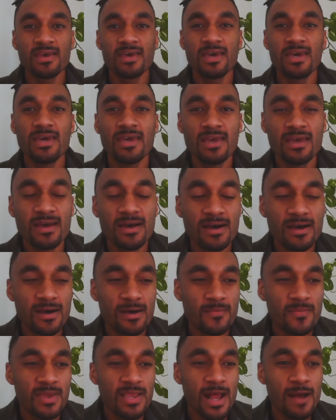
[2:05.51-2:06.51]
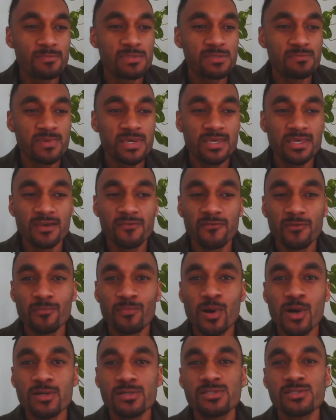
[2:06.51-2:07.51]
And I'm speaking
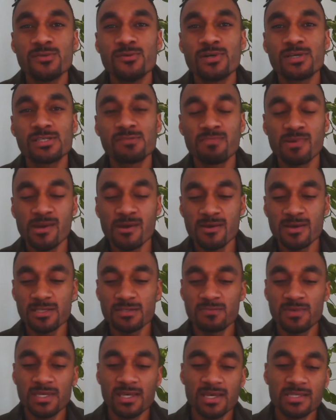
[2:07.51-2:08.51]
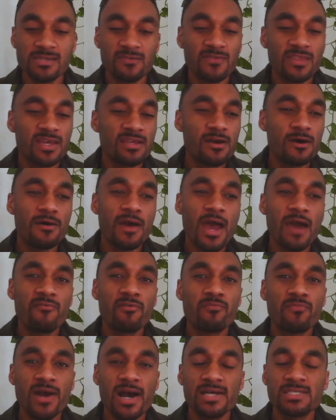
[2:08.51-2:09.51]
from personal experience, because if they don't have
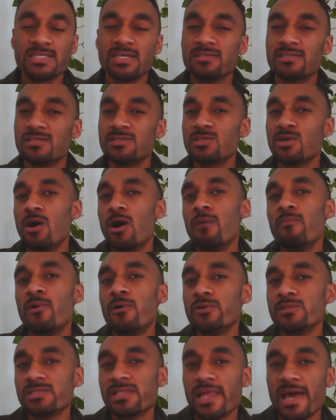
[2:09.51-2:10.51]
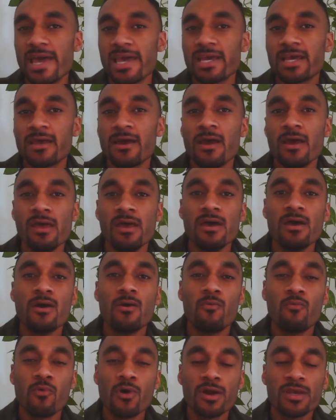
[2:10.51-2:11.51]
a process, it's almost like
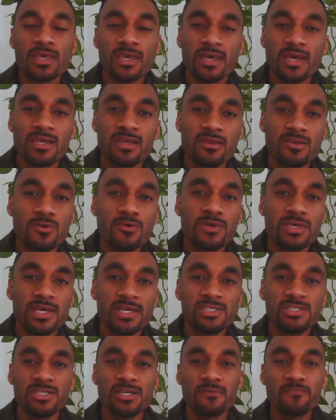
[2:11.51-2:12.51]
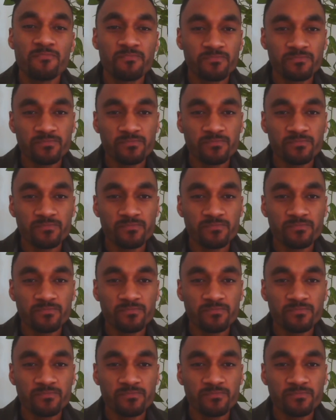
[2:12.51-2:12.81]
working in a new kitchen